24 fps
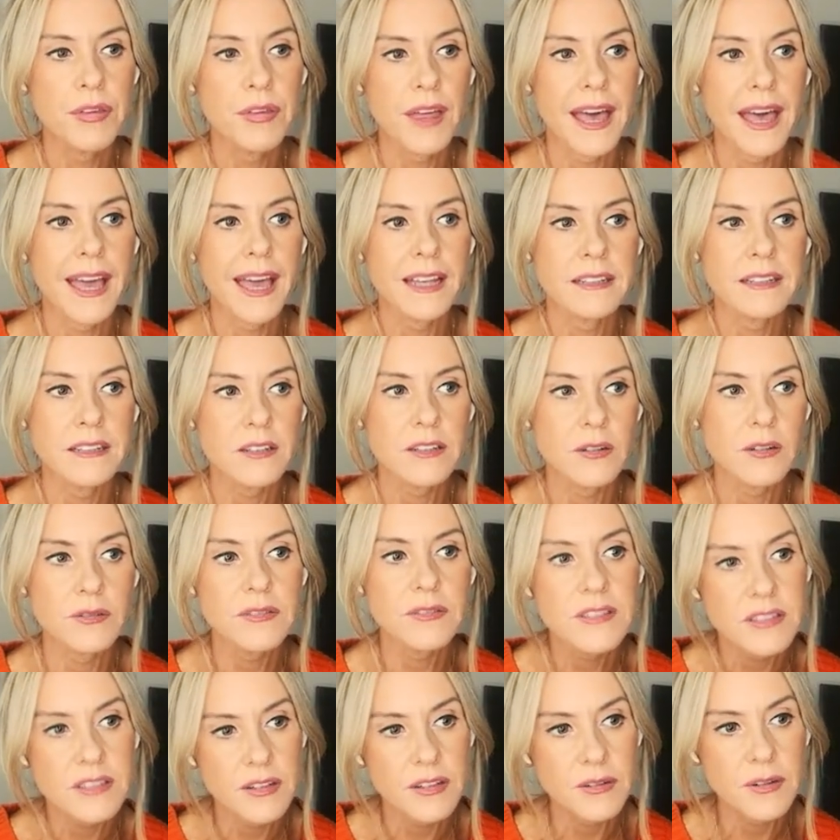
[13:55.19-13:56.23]
And
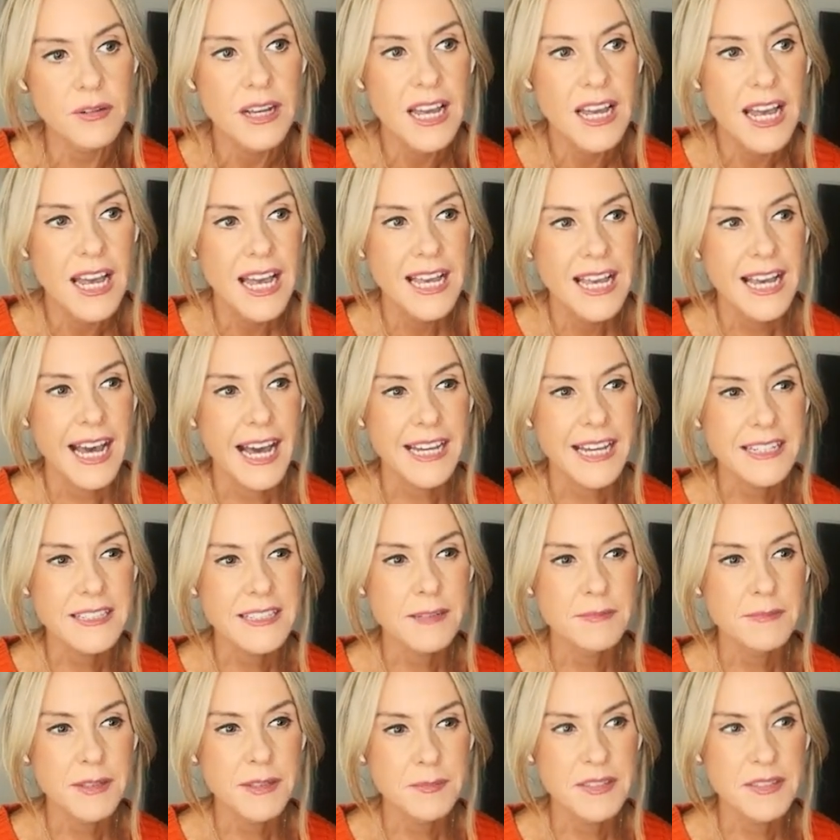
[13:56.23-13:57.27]
also, I
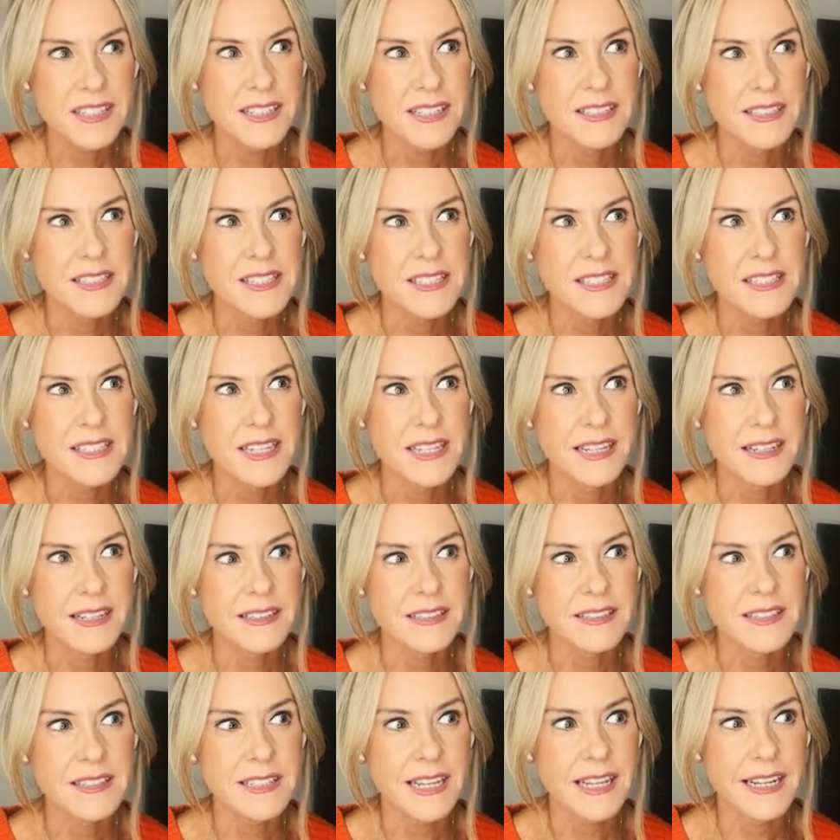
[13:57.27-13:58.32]
sometimes can sing
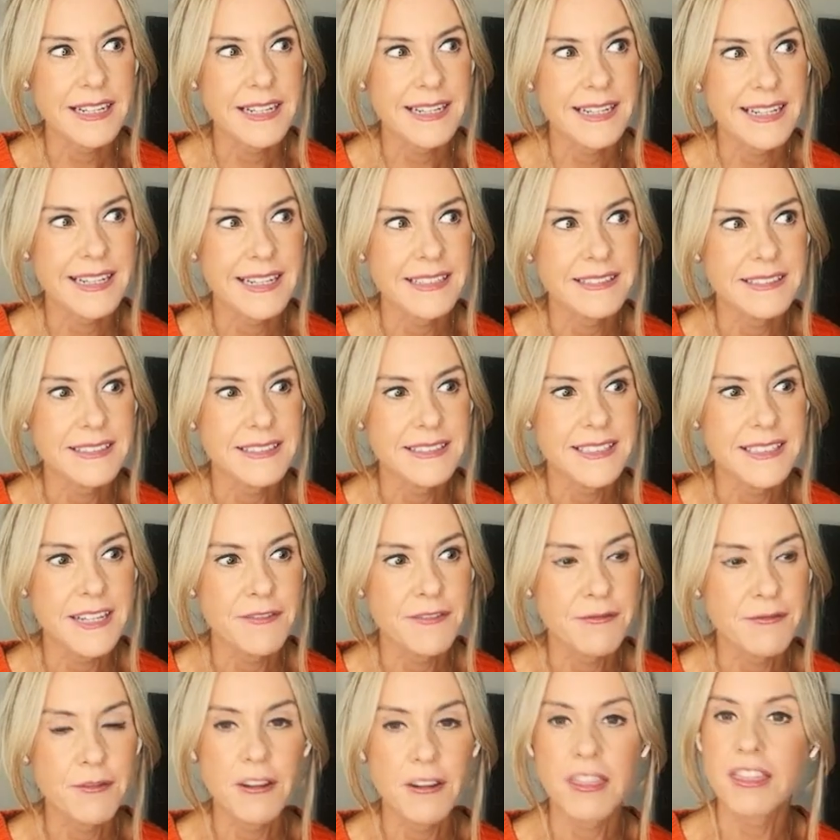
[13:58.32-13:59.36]
slightly
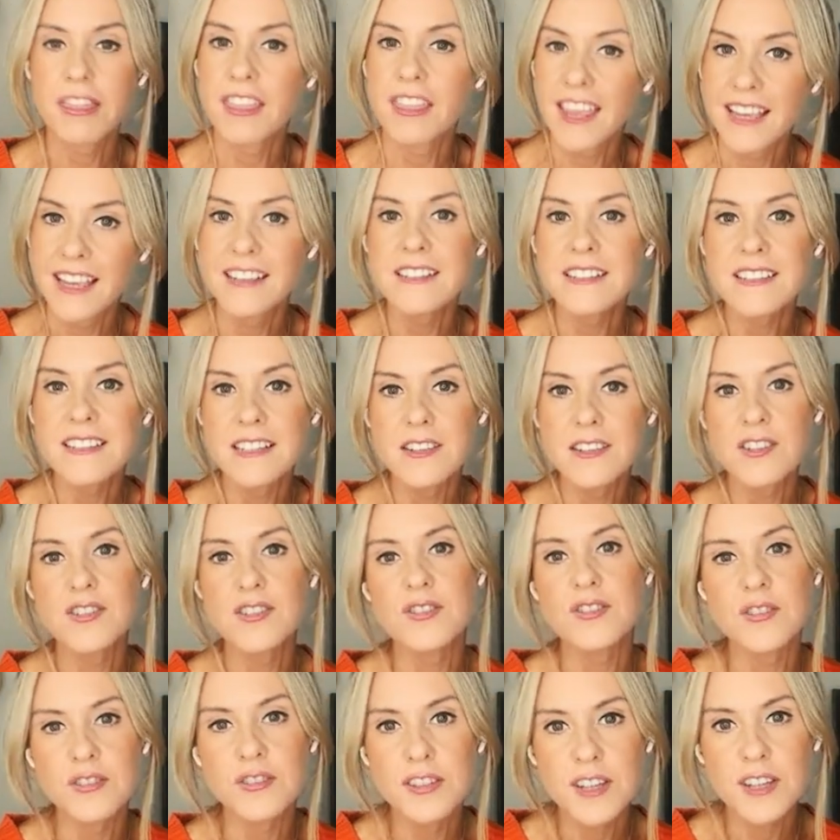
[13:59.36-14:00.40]
different things in the
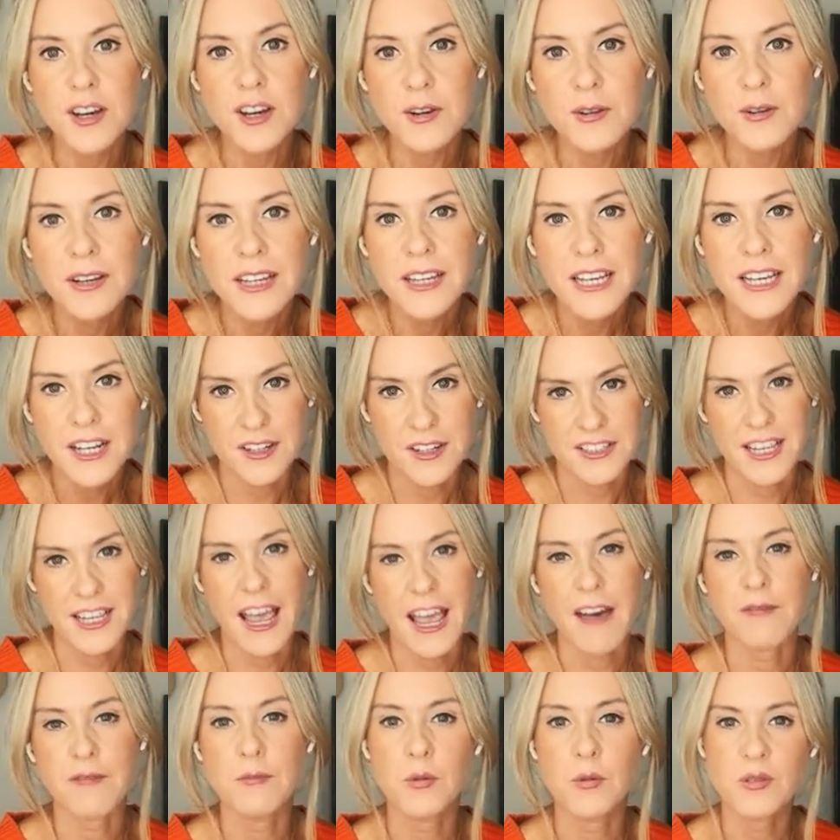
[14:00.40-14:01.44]
studio because I
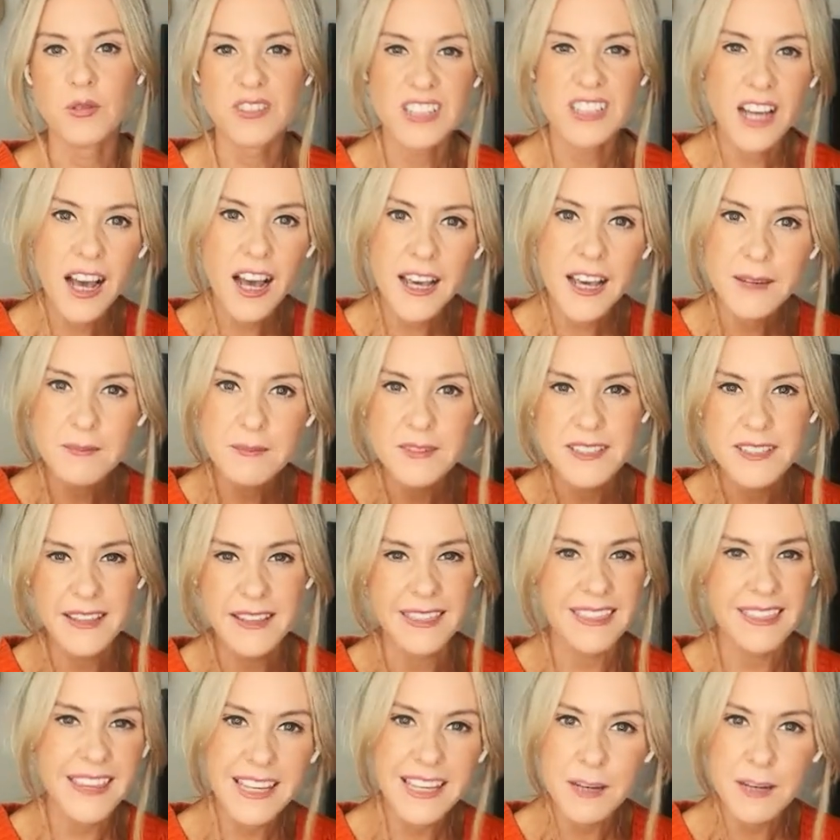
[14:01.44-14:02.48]
have more time to
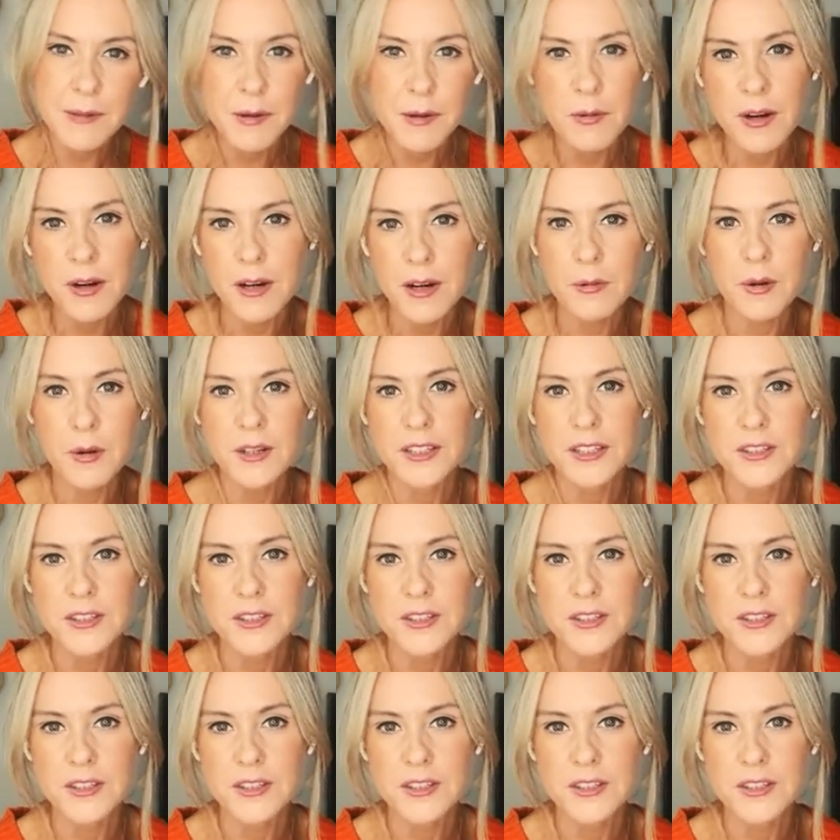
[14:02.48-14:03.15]
think about what I want to